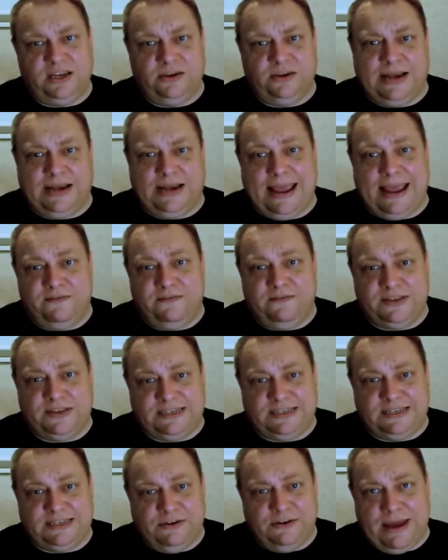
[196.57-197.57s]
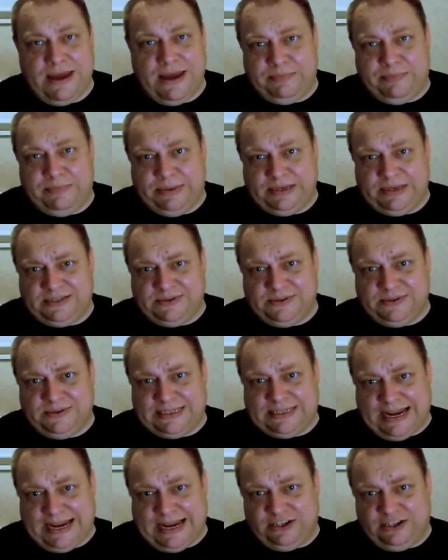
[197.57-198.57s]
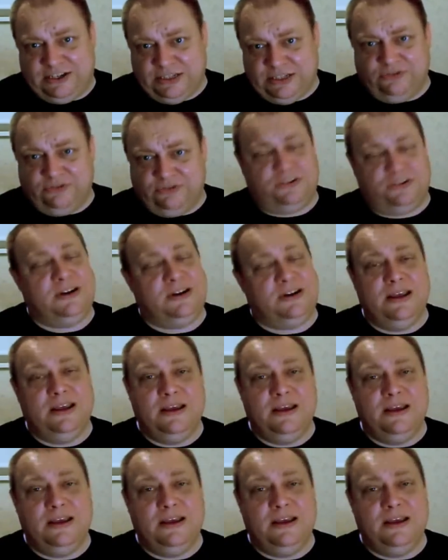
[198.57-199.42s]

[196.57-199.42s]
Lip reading: who allowed visiting rapists to attack children,